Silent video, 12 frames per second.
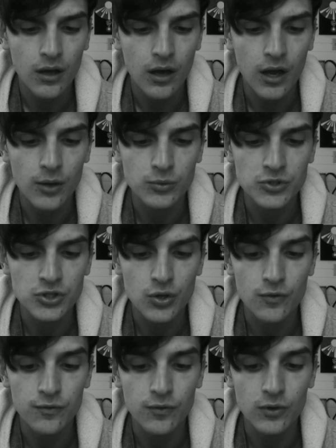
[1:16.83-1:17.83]
I was
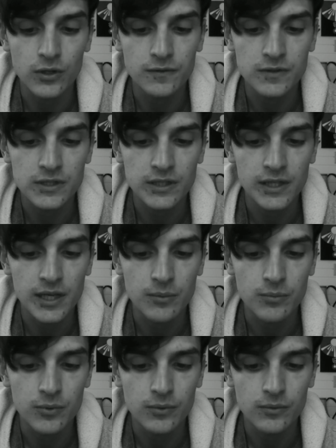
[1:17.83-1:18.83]
so full of
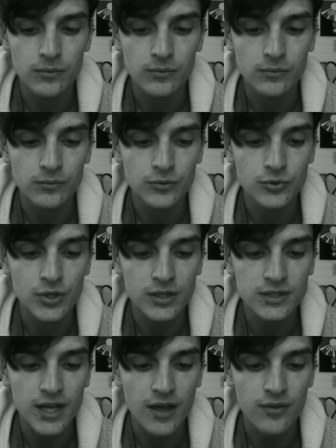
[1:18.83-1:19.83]
sleep,
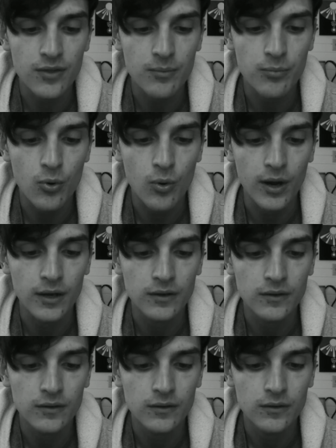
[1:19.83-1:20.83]
just at the
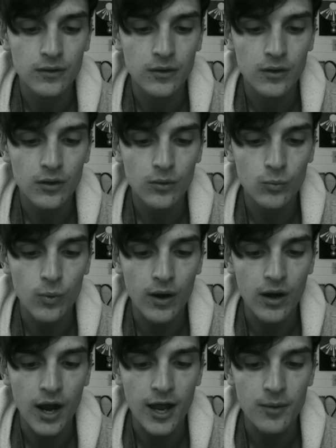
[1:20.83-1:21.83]
point
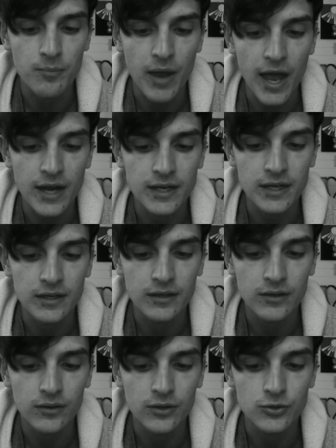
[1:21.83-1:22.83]
where I abandoned
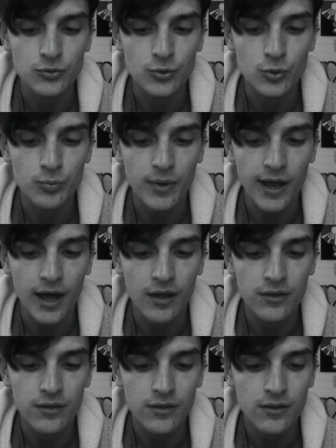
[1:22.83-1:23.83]
the true
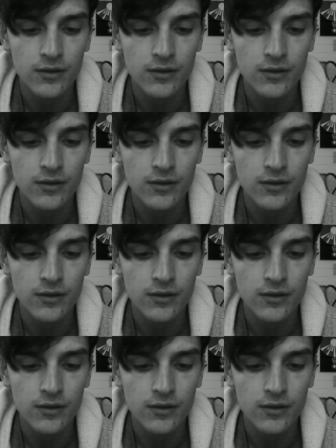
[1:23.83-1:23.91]
path.